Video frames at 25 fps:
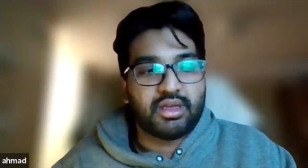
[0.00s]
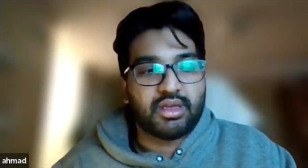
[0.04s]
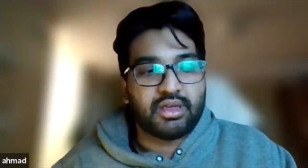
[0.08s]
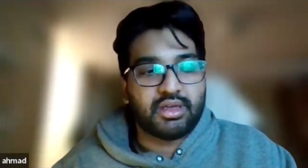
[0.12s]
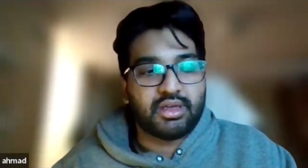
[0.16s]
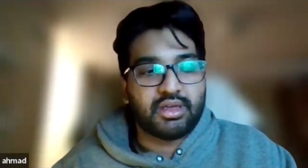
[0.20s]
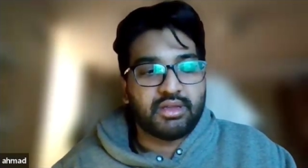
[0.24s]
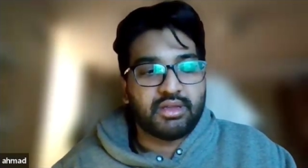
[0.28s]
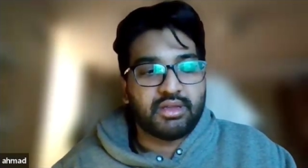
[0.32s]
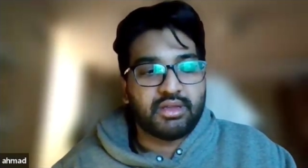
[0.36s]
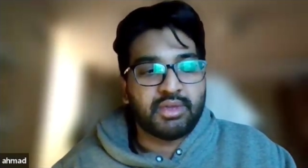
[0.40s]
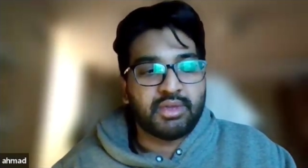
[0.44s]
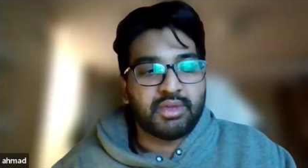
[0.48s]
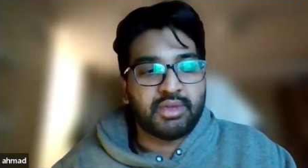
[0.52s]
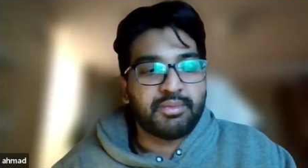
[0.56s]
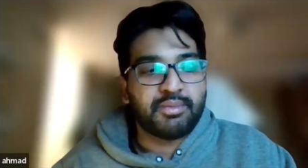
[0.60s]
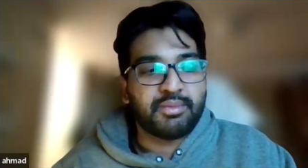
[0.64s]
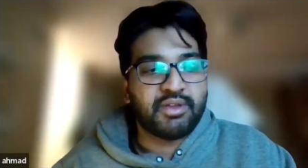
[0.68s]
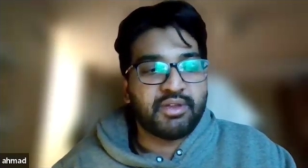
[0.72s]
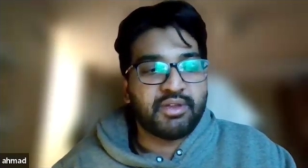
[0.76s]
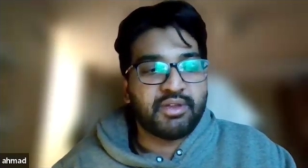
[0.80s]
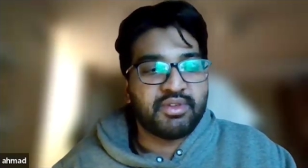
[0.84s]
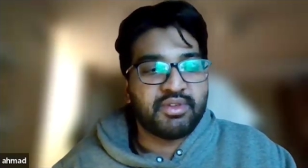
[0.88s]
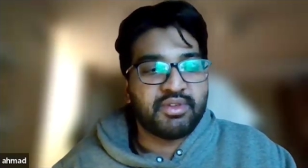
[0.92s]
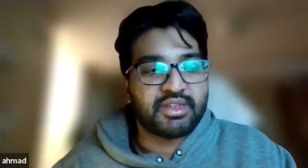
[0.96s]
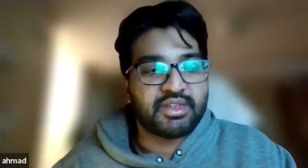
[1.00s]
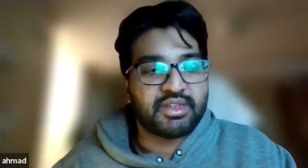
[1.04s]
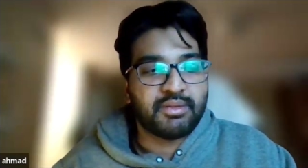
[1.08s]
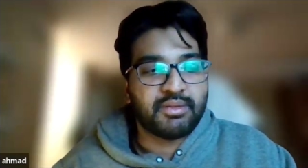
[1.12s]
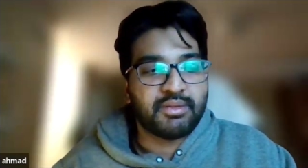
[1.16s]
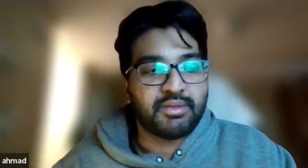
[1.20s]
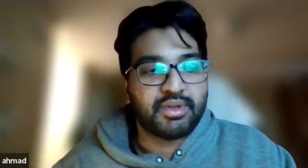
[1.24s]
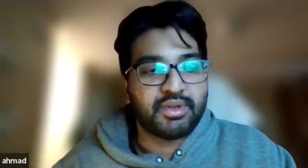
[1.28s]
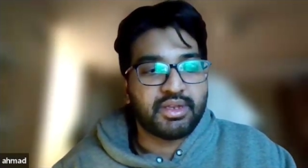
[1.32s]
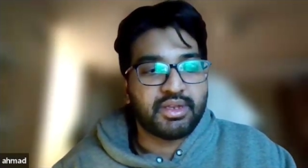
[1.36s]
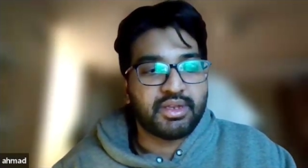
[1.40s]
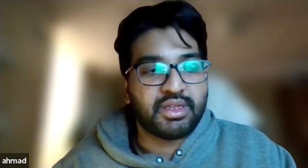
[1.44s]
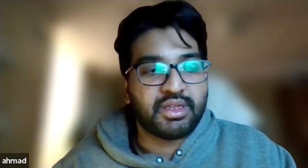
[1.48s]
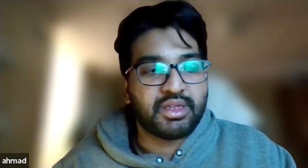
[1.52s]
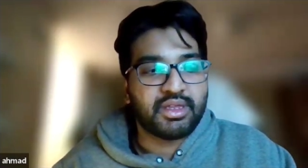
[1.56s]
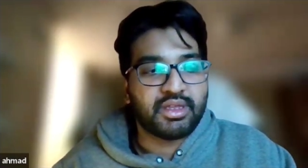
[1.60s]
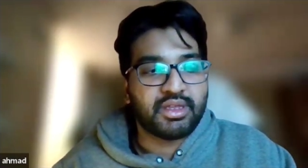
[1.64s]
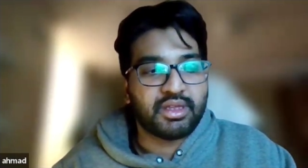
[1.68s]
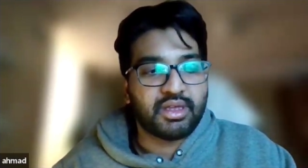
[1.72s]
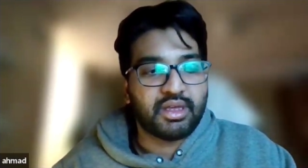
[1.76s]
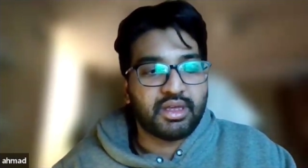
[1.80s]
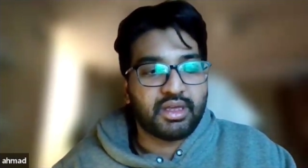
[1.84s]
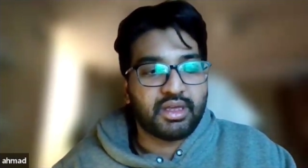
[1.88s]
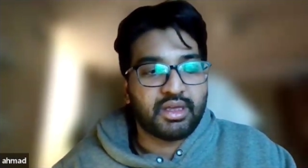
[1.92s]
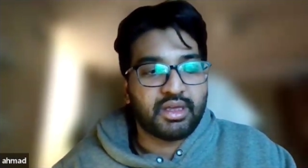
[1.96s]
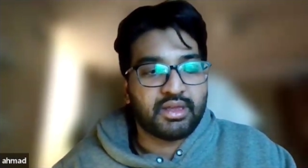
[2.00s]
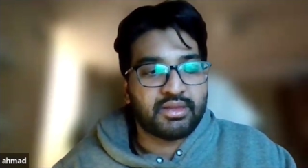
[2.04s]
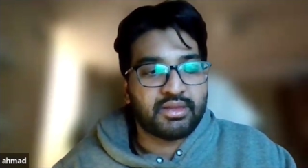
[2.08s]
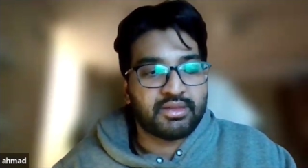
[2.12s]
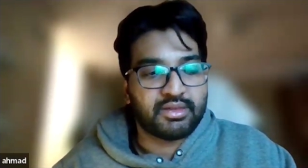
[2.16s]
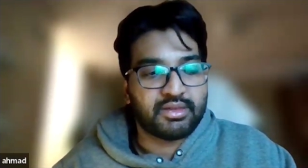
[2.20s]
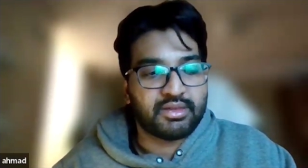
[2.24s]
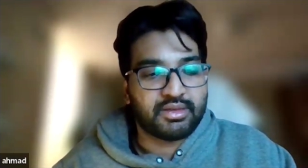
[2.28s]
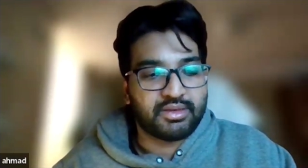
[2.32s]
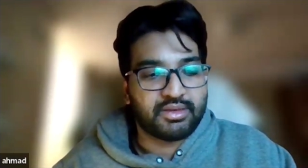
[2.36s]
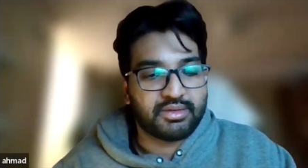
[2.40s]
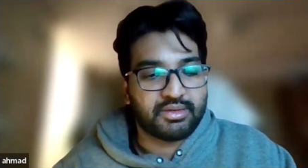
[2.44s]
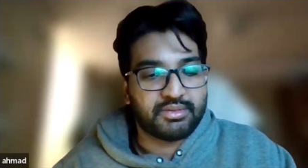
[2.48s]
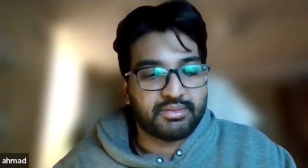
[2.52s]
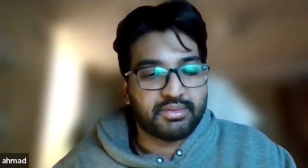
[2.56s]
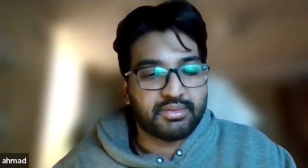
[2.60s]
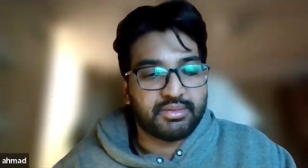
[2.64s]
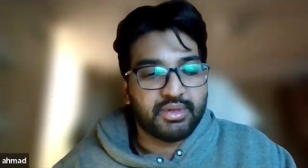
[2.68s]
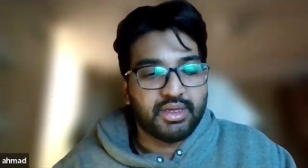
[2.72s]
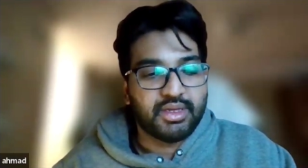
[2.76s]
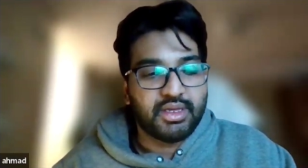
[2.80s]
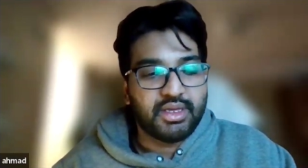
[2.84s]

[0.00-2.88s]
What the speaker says: in my previous company as a